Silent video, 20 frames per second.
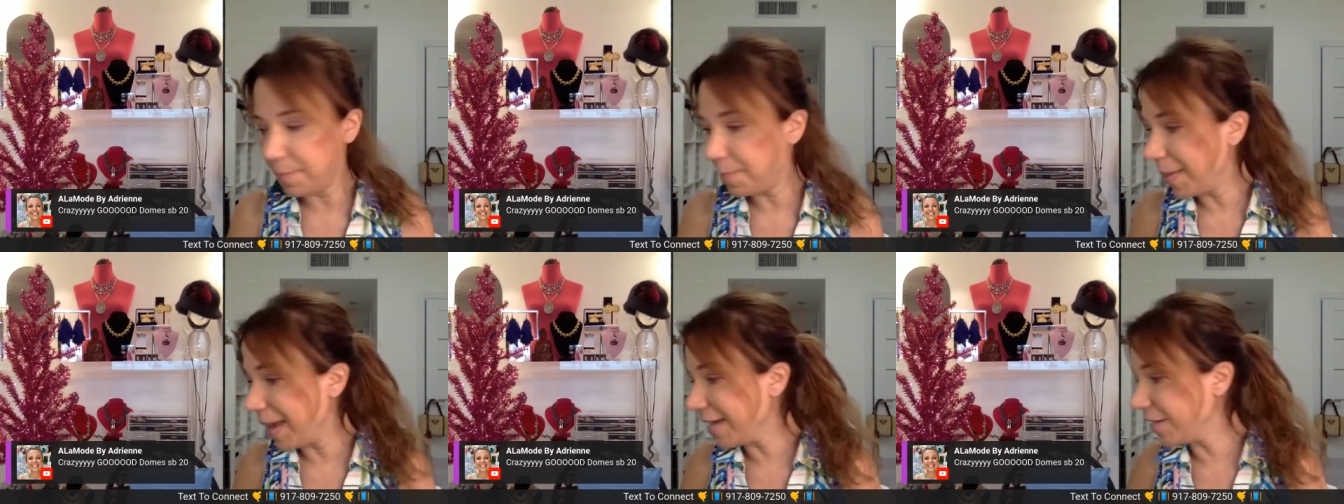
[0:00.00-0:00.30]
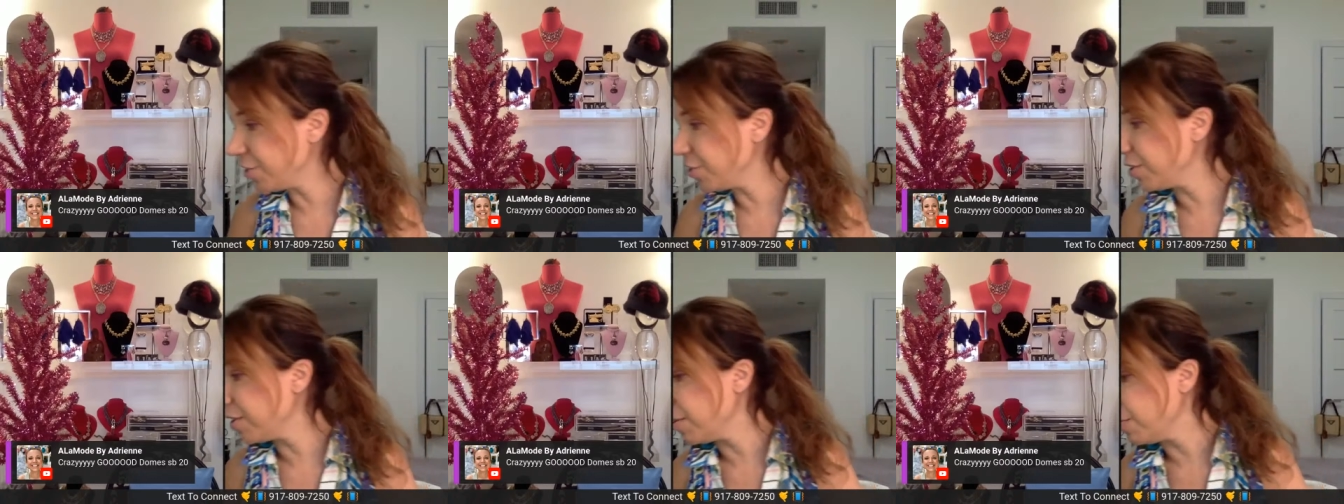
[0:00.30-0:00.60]

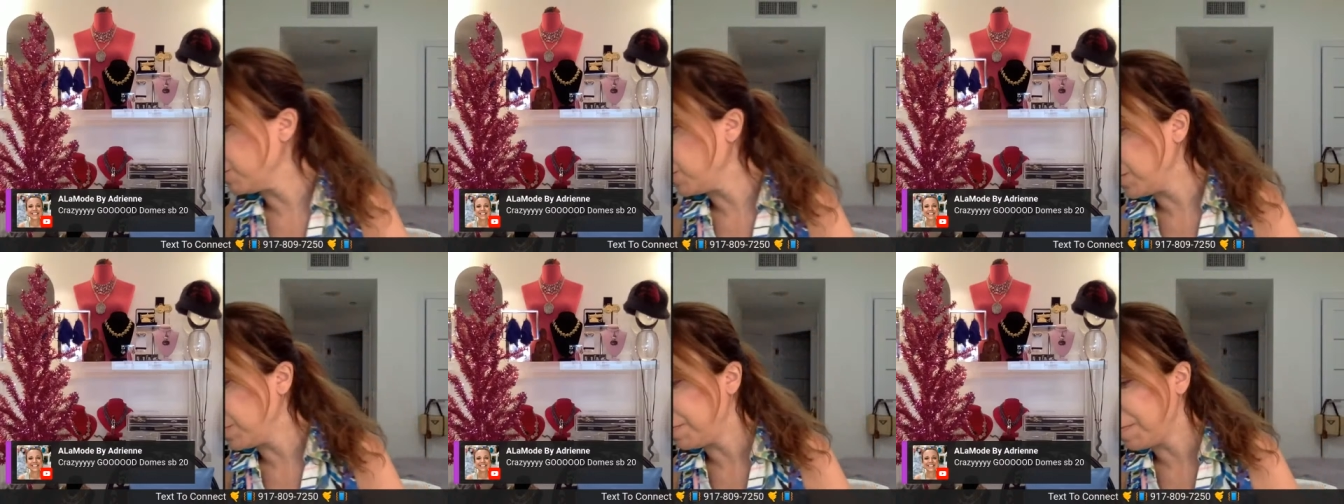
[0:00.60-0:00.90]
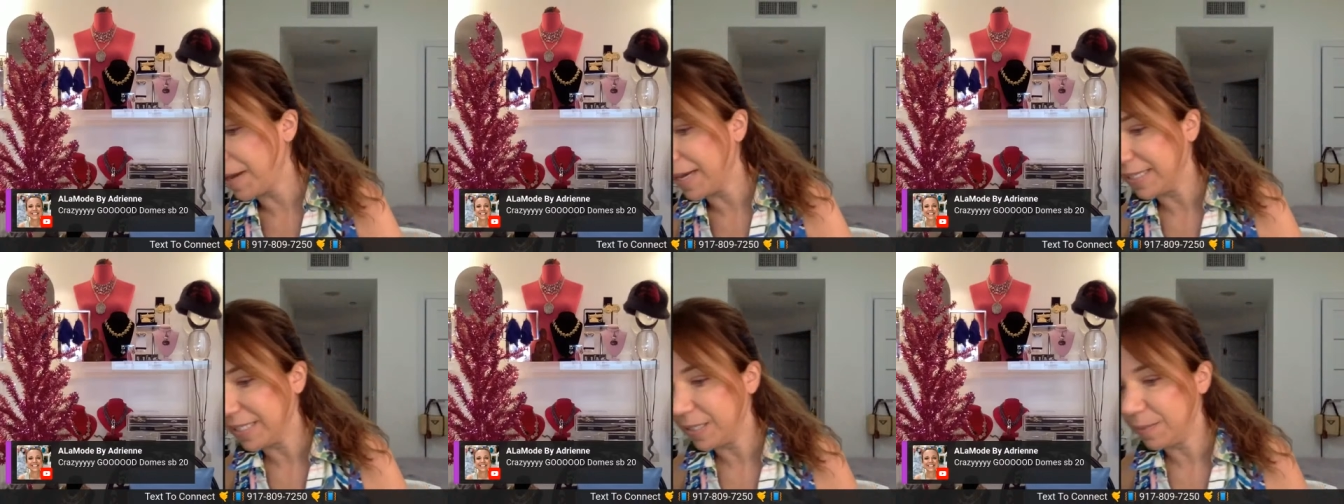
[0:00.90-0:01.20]
measure them with
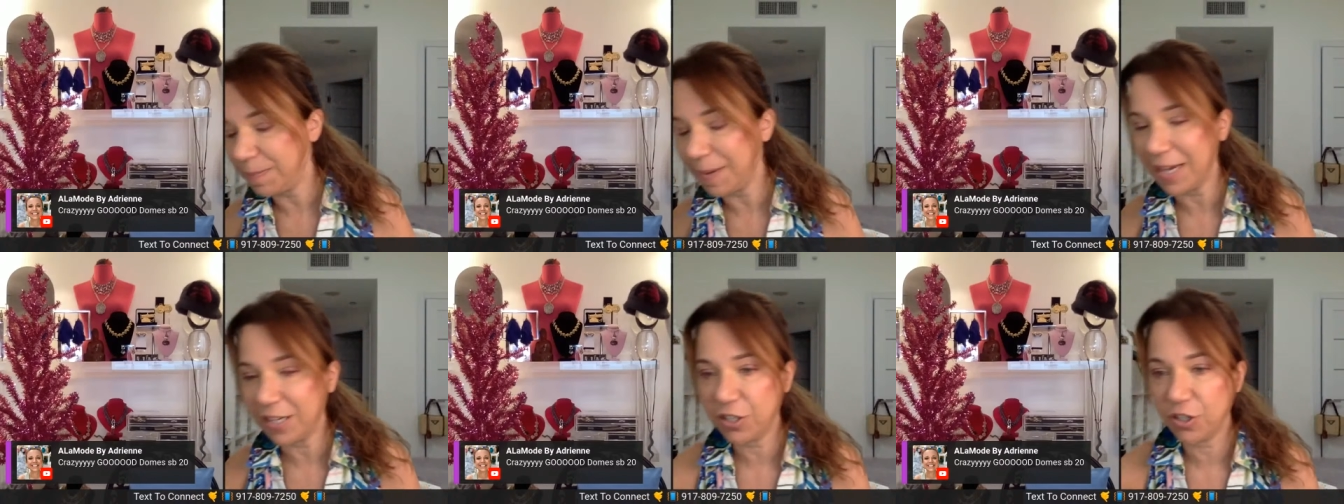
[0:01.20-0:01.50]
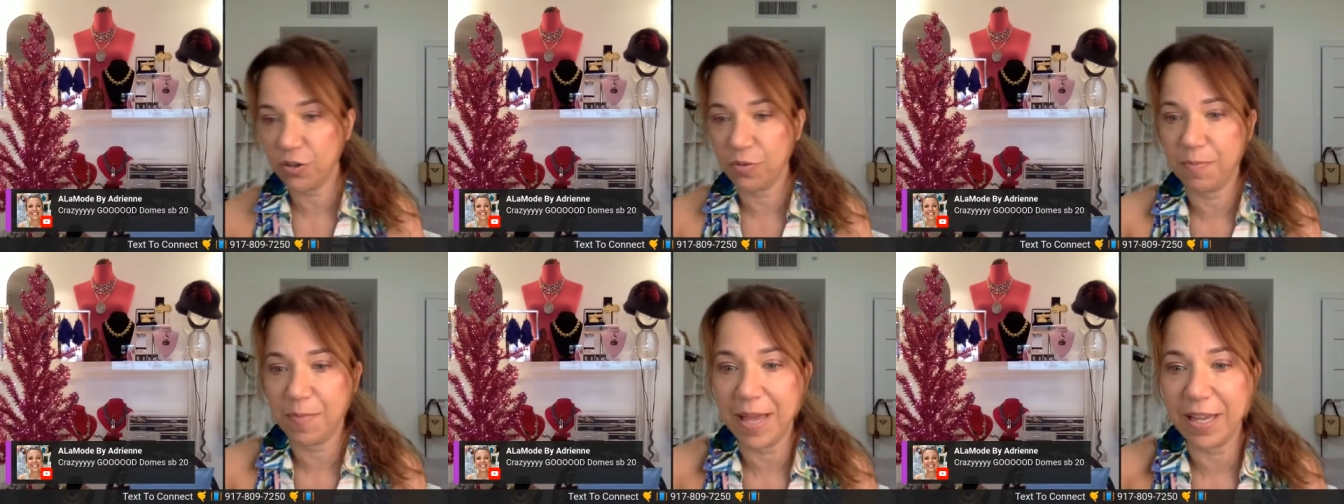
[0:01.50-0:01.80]
my
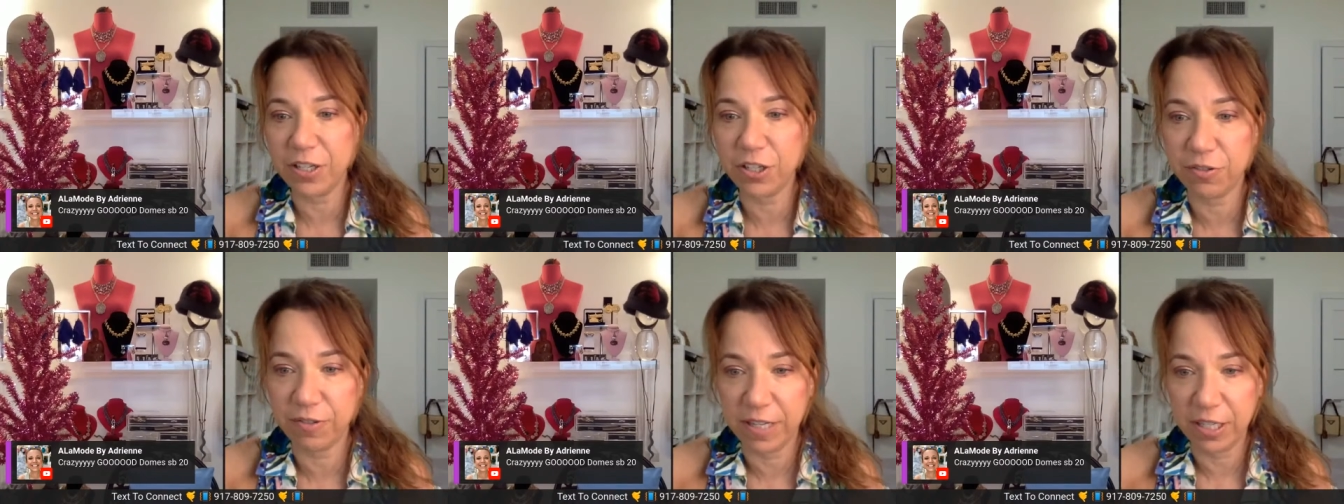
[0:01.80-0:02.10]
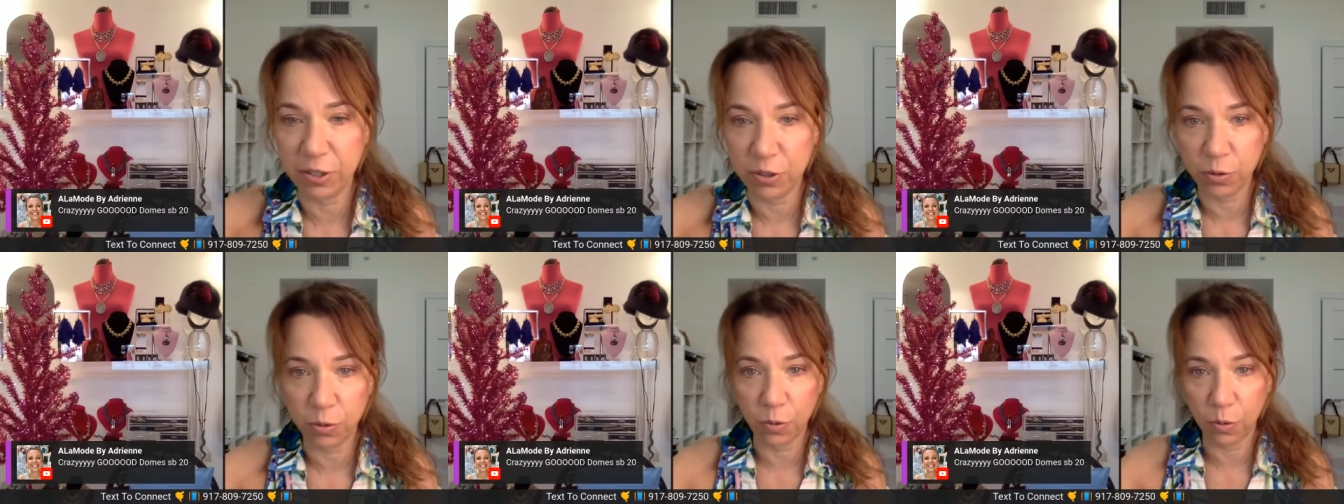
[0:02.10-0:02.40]
special
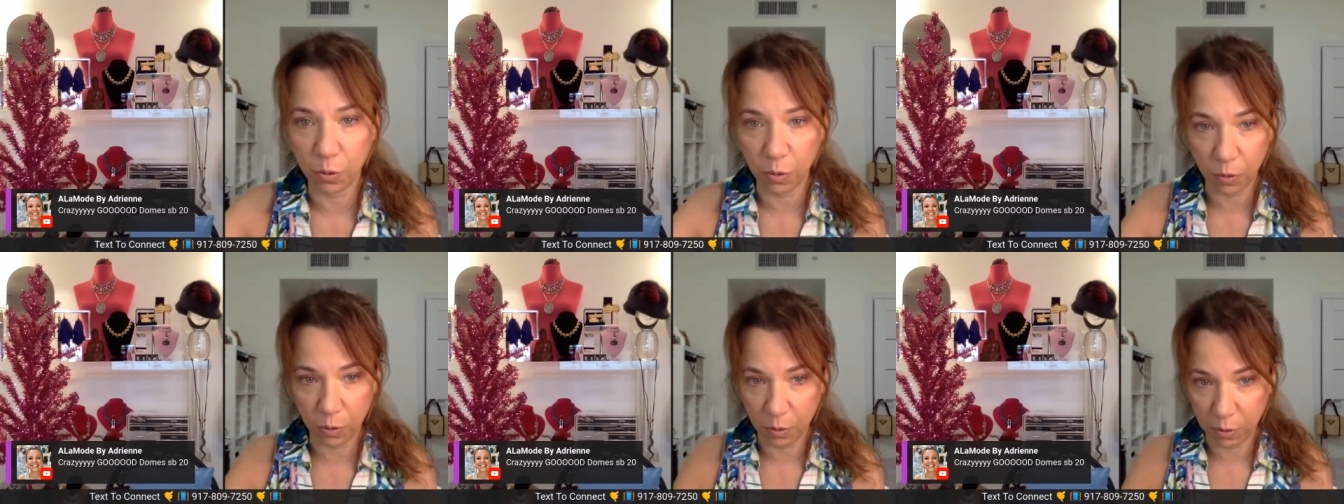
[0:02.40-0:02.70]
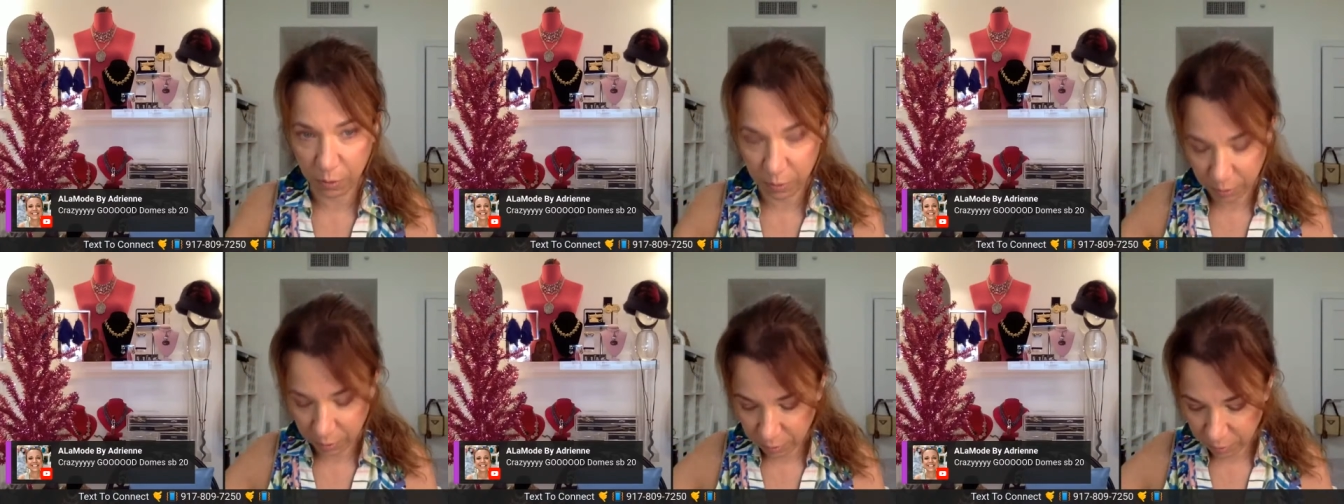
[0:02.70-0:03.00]
measuring
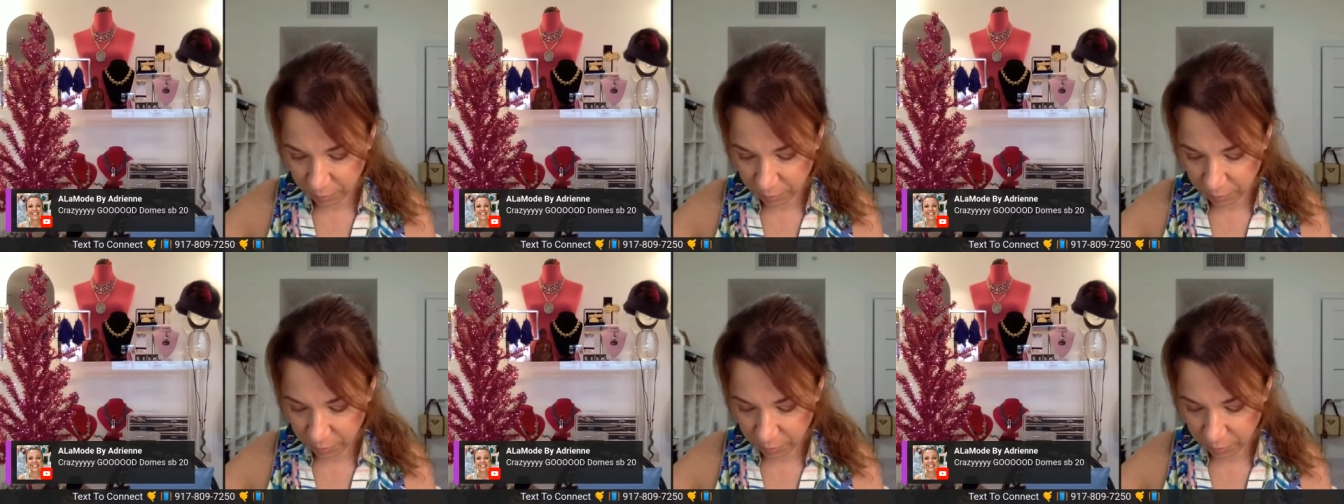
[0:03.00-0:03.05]
tool.